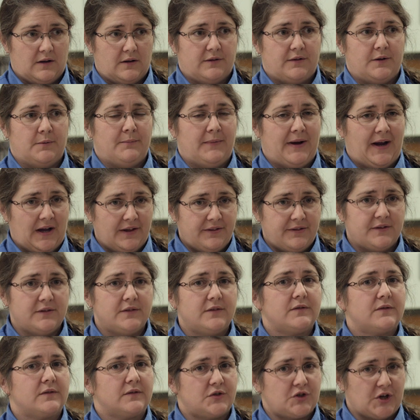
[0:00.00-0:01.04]
the math
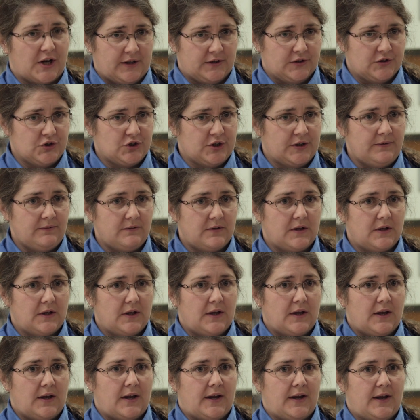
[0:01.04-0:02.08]
is challenging,
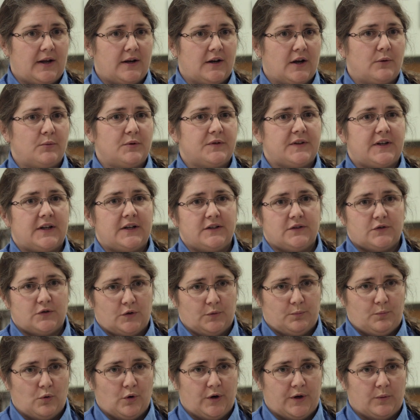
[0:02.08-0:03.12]
and I was getting to
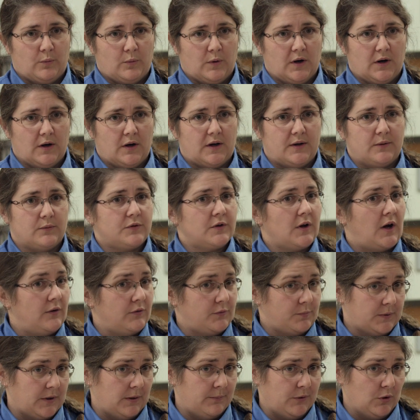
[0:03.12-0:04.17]
the point where was, I
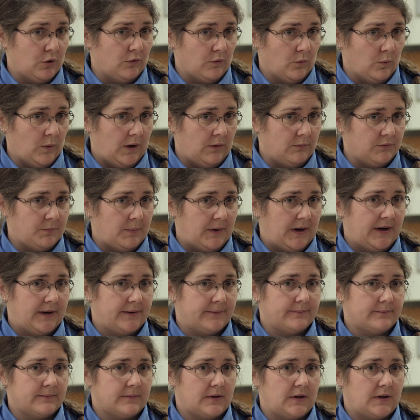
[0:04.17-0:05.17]
was becoming overwhelmed by it